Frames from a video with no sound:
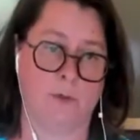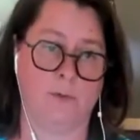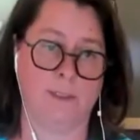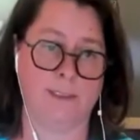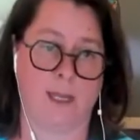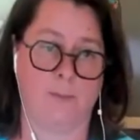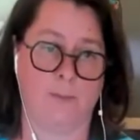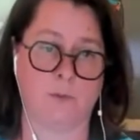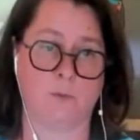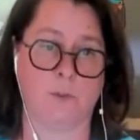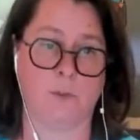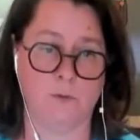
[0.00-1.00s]
up here, when this
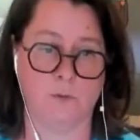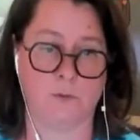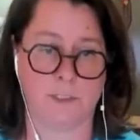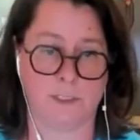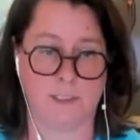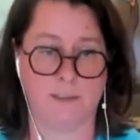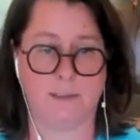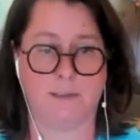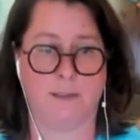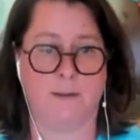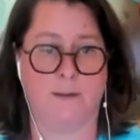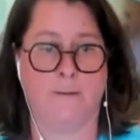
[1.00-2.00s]
happens, when Google
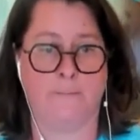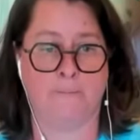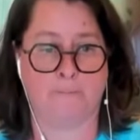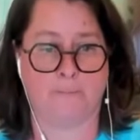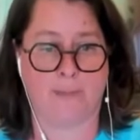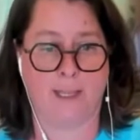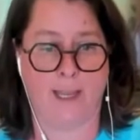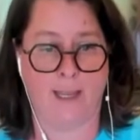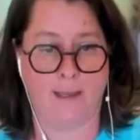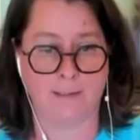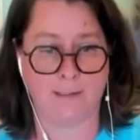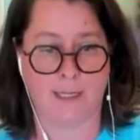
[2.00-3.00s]
Sheets
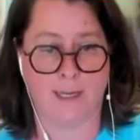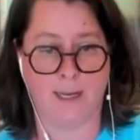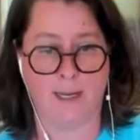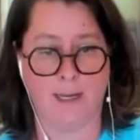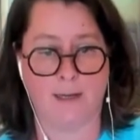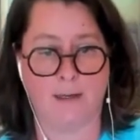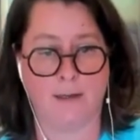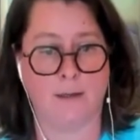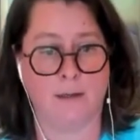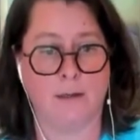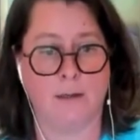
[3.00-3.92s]
has a